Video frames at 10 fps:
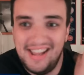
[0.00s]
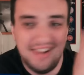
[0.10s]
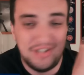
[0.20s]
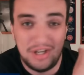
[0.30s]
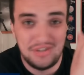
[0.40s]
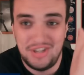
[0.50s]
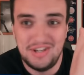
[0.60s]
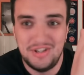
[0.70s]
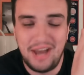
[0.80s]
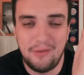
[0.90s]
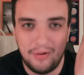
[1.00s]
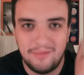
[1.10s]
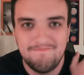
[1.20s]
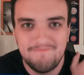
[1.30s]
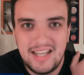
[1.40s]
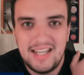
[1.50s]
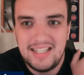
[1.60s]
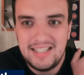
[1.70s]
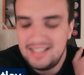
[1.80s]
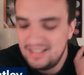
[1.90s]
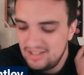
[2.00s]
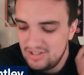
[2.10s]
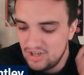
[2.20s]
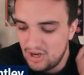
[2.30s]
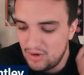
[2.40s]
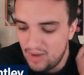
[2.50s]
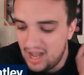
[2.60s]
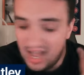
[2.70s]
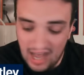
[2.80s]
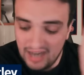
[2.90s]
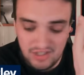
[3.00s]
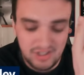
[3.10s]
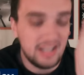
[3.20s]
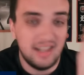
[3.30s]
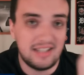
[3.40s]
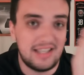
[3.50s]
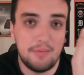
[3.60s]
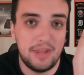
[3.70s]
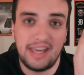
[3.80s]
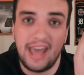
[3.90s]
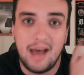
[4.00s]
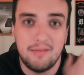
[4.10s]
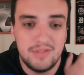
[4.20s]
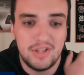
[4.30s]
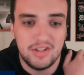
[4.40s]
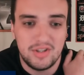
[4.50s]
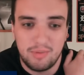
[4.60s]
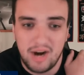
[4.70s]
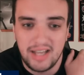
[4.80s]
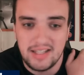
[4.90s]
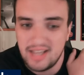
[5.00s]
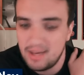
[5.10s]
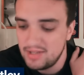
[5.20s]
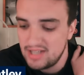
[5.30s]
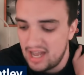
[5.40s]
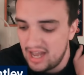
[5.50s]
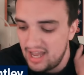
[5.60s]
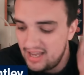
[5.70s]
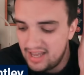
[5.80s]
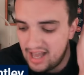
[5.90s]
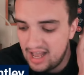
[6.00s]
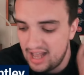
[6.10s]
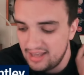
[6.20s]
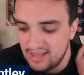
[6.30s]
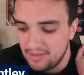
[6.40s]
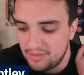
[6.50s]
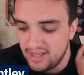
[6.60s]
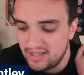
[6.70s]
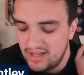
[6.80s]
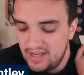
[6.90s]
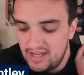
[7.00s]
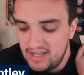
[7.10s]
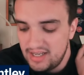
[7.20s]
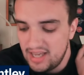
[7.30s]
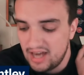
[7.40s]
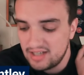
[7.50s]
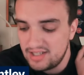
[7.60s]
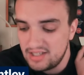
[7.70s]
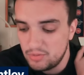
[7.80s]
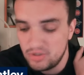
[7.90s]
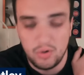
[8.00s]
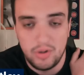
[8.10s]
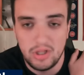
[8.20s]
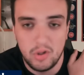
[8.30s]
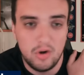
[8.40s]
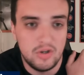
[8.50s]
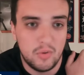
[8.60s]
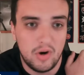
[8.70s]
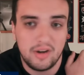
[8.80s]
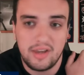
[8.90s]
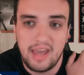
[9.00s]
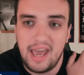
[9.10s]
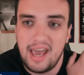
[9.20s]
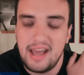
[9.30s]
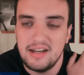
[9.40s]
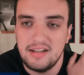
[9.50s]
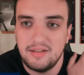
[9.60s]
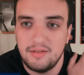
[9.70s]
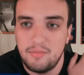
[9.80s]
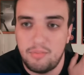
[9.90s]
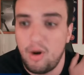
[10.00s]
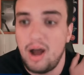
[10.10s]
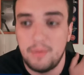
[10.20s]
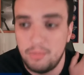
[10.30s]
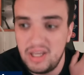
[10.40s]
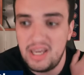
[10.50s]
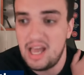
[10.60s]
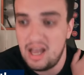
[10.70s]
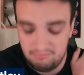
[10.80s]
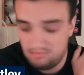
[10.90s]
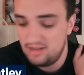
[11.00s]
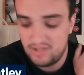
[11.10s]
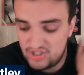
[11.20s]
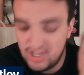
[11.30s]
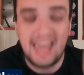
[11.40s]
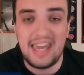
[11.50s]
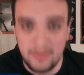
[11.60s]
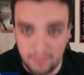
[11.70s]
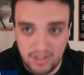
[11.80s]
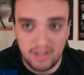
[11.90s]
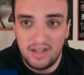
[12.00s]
just in general. So honestly, like, tip of the cap to Brian Sammons. I think he honestly was doing the Lord's work and probably saved